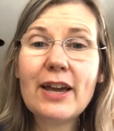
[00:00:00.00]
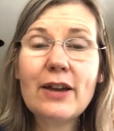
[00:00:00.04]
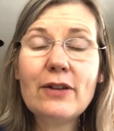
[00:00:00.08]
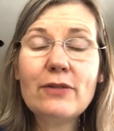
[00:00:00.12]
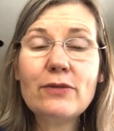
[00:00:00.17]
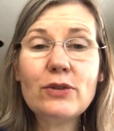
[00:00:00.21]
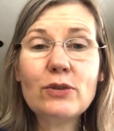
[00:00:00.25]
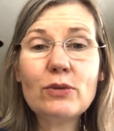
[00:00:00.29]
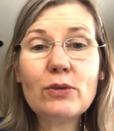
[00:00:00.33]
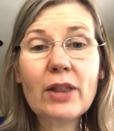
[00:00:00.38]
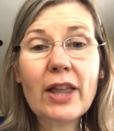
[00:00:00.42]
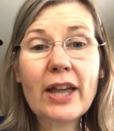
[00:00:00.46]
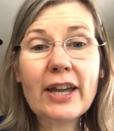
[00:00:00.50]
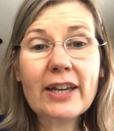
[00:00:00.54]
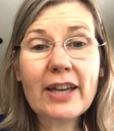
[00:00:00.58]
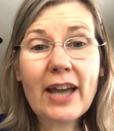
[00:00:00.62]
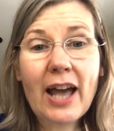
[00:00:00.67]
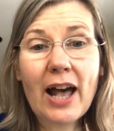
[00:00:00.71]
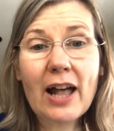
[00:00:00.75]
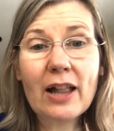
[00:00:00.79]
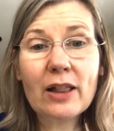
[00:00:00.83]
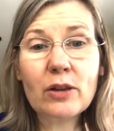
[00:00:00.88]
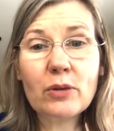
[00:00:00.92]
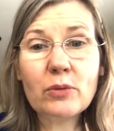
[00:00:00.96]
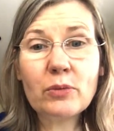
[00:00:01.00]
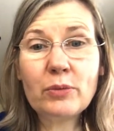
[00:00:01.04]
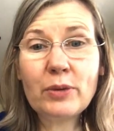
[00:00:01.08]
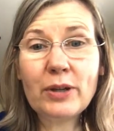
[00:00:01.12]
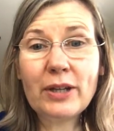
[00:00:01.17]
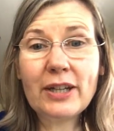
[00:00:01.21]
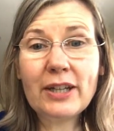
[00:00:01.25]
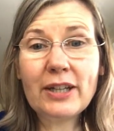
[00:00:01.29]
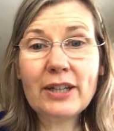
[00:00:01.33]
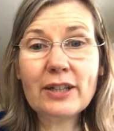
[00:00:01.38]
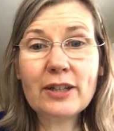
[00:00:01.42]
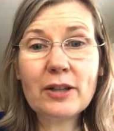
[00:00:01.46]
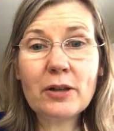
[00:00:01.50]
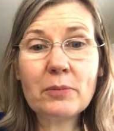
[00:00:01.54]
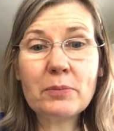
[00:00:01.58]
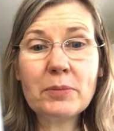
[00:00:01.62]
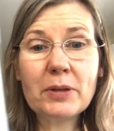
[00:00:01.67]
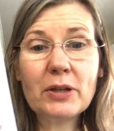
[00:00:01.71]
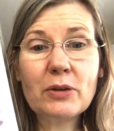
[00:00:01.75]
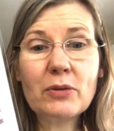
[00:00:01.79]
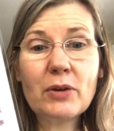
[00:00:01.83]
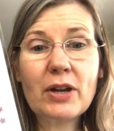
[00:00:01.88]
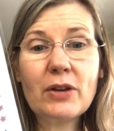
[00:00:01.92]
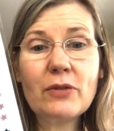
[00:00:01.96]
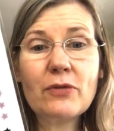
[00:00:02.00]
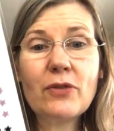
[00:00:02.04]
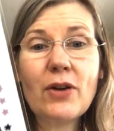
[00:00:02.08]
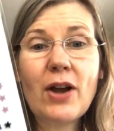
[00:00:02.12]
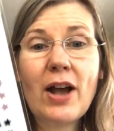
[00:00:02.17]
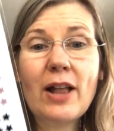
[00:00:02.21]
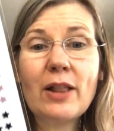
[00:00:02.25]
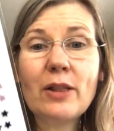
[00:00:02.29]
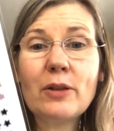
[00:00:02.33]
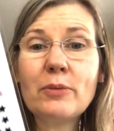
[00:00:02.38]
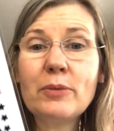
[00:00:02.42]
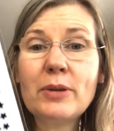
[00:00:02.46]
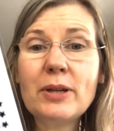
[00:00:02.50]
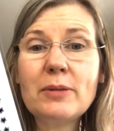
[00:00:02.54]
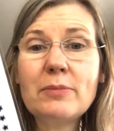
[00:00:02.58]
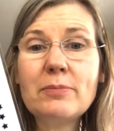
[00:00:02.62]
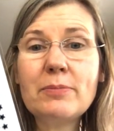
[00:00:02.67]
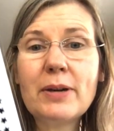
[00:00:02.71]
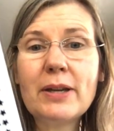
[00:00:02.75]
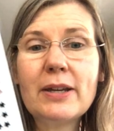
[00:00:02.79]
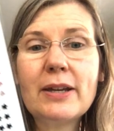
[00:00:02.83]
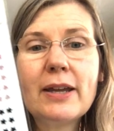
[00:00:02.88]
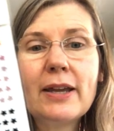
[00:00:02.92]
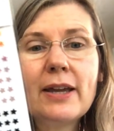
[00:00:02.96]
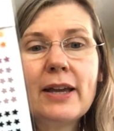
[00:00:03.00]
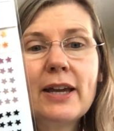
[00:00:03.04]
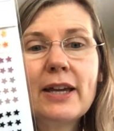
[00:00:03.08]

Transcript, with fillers: If you like Halloween, they'll be great for Halloween, but